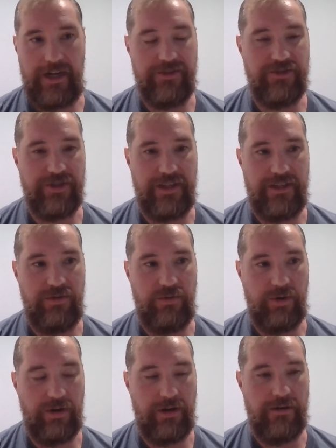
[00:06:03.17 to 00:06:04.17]
Entra,
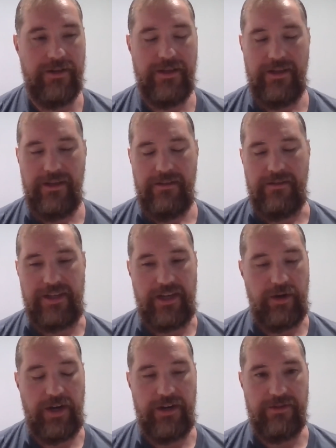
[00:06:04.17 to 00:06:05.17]
or
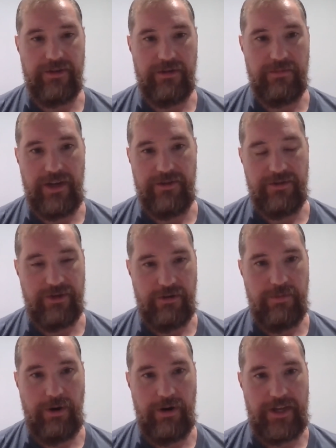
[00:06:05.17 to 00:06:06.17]
other
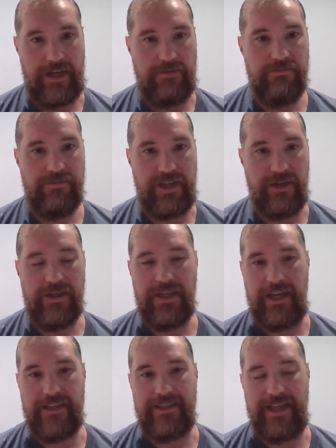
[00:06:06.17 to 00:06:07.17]
third party
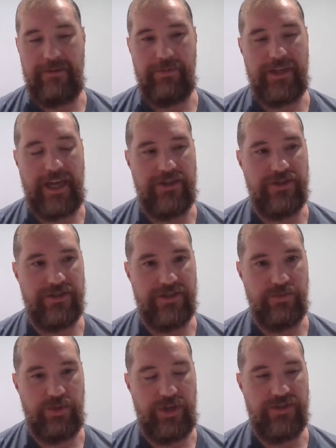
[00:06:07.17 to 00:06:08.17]
connected
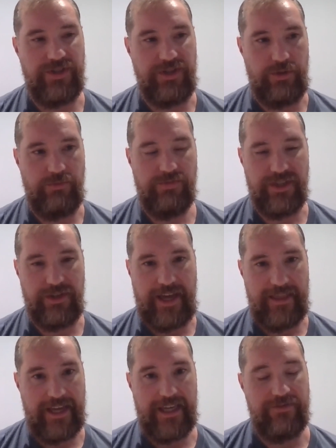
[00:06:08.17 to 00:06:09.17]
applications as well too. So
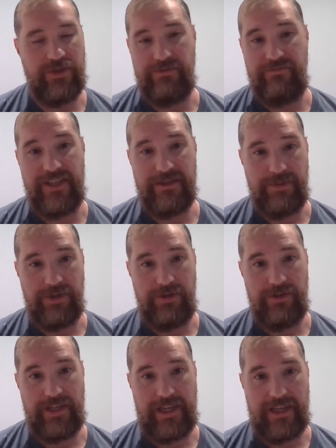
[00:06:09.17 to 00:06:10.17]
that gives you
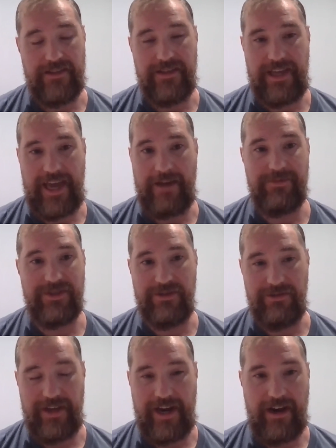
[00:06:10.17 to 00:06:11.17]
visibility into the apps that
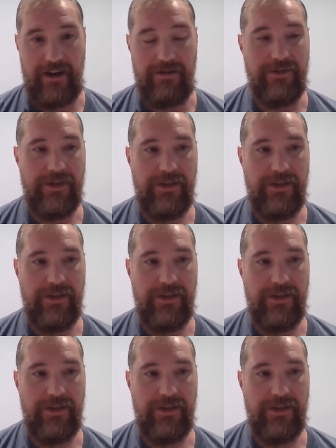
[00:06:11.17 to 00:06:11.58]
are there,